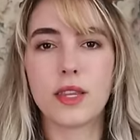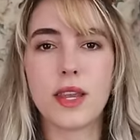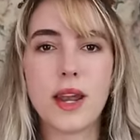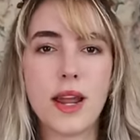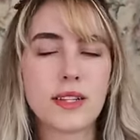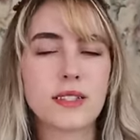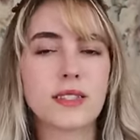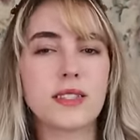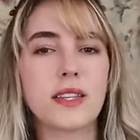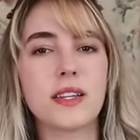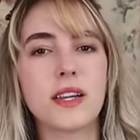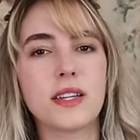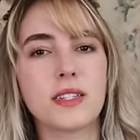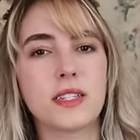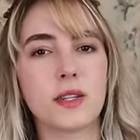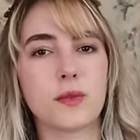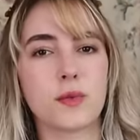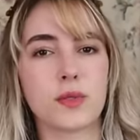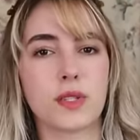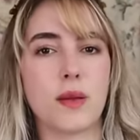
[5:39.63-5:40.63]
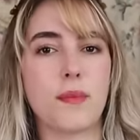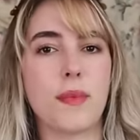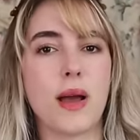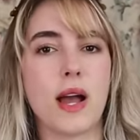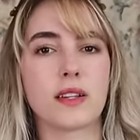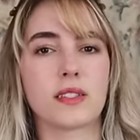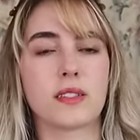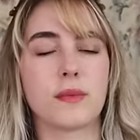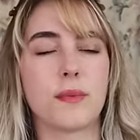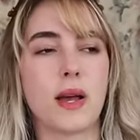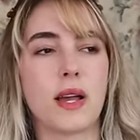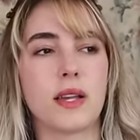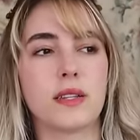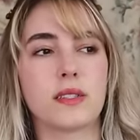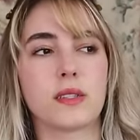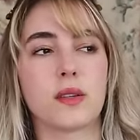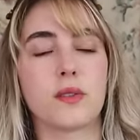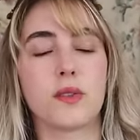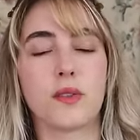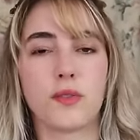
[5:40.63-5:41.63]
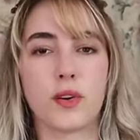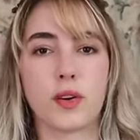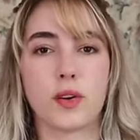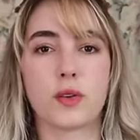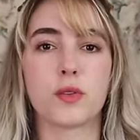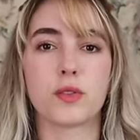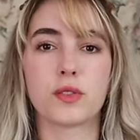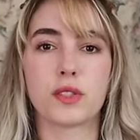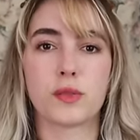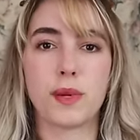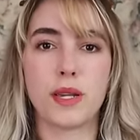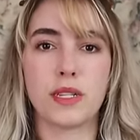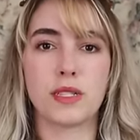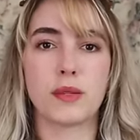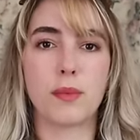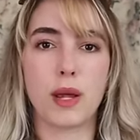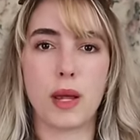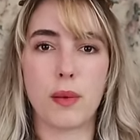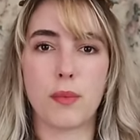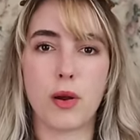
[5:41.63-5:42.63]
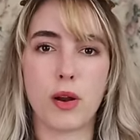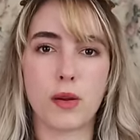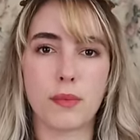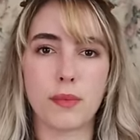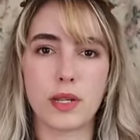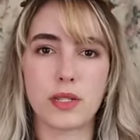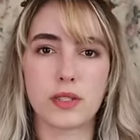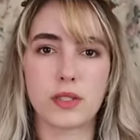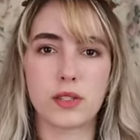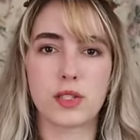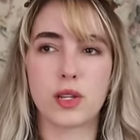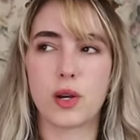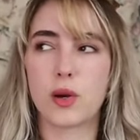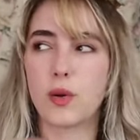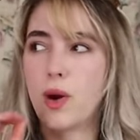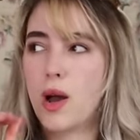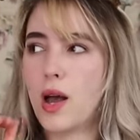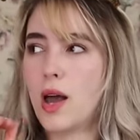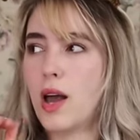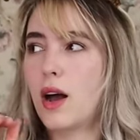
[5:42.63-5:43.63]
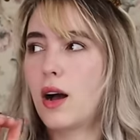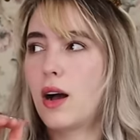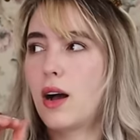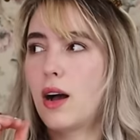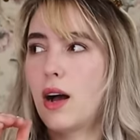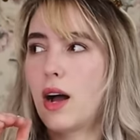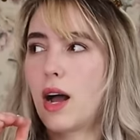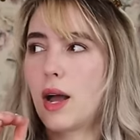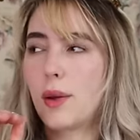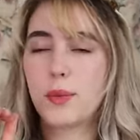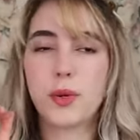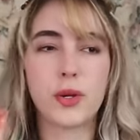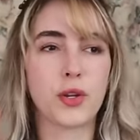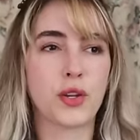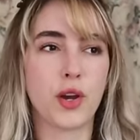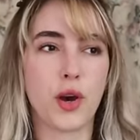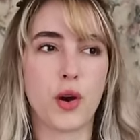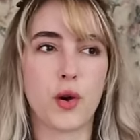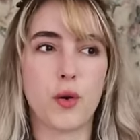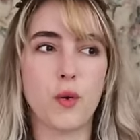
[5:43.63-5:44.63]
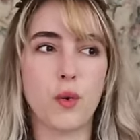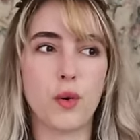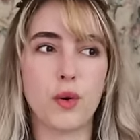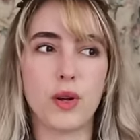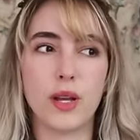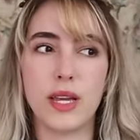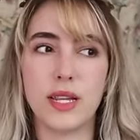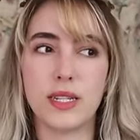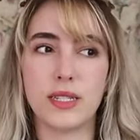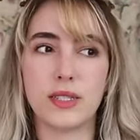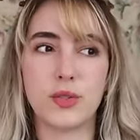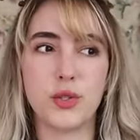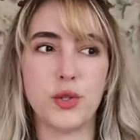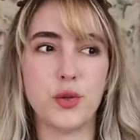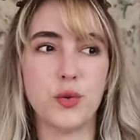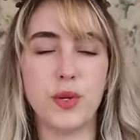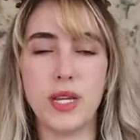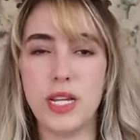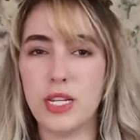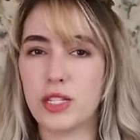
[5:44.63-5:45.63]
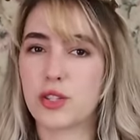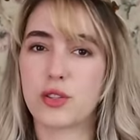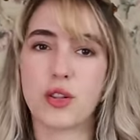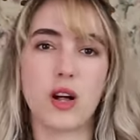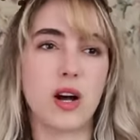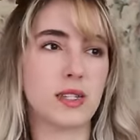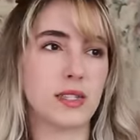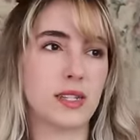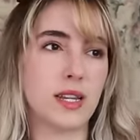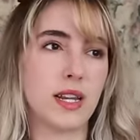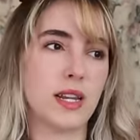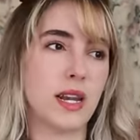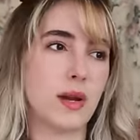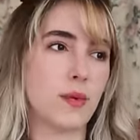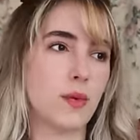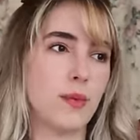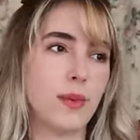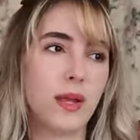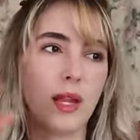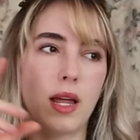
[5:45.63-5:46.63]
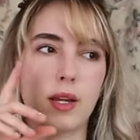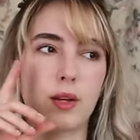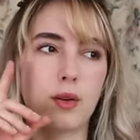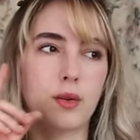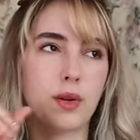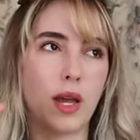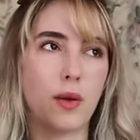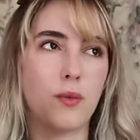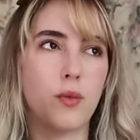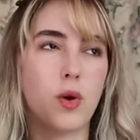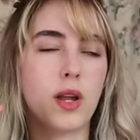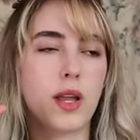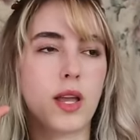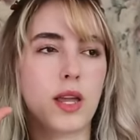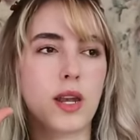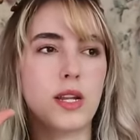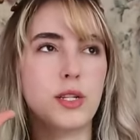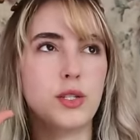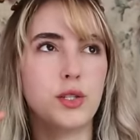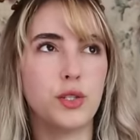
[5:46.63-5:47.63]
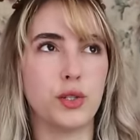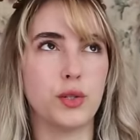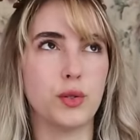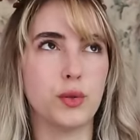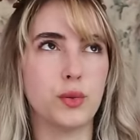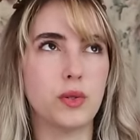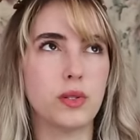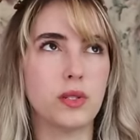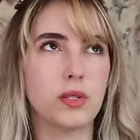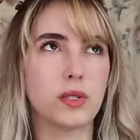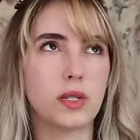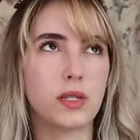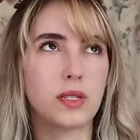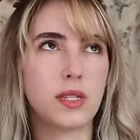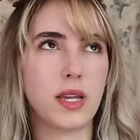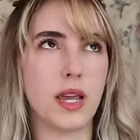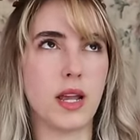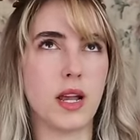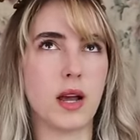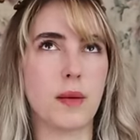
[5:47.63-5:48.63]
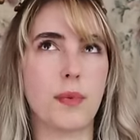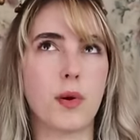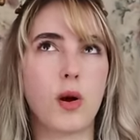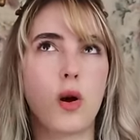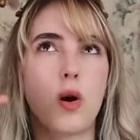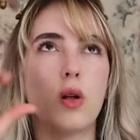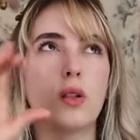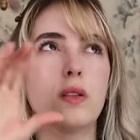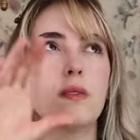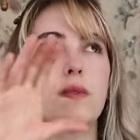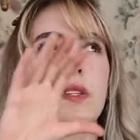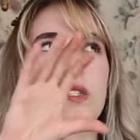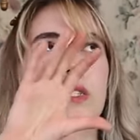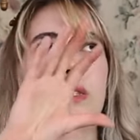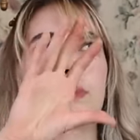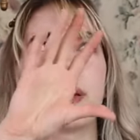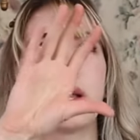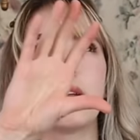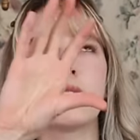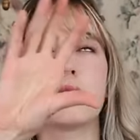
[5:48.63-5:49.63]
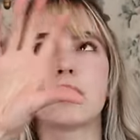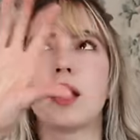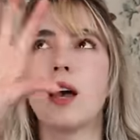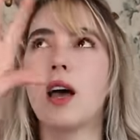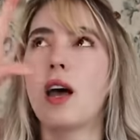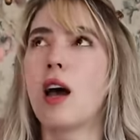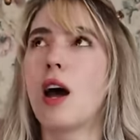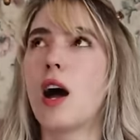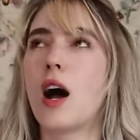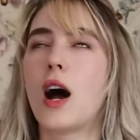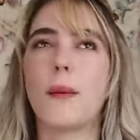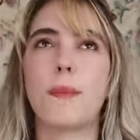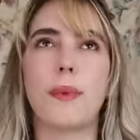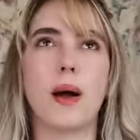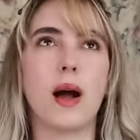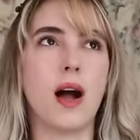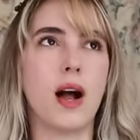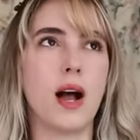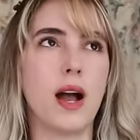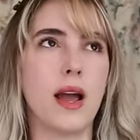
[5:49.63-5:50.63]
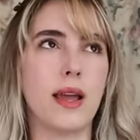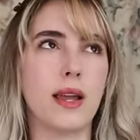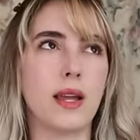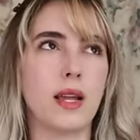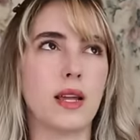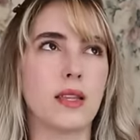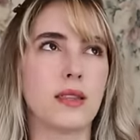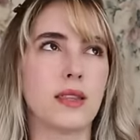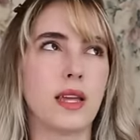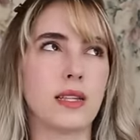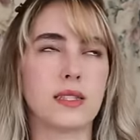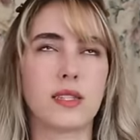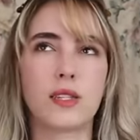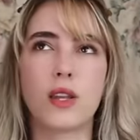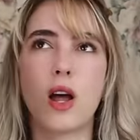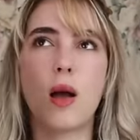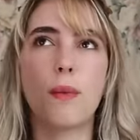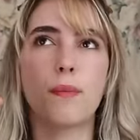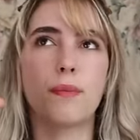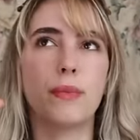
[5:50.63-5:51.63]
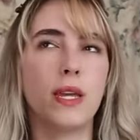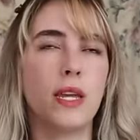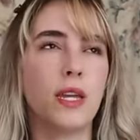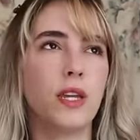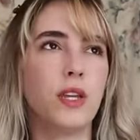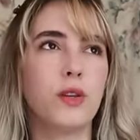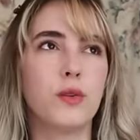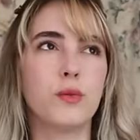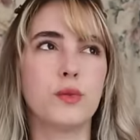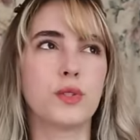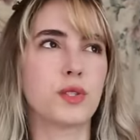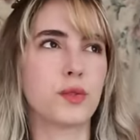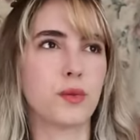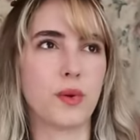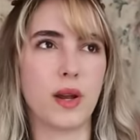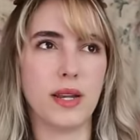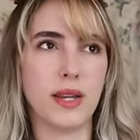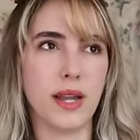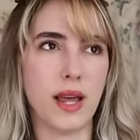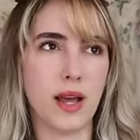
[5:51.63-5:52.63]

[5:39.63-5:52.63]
The next thing I did was I maximized the vertical space in my apartment. So I would go into each closet and I would be like, okay, what can I do to take up all of this space up high? that's not being used right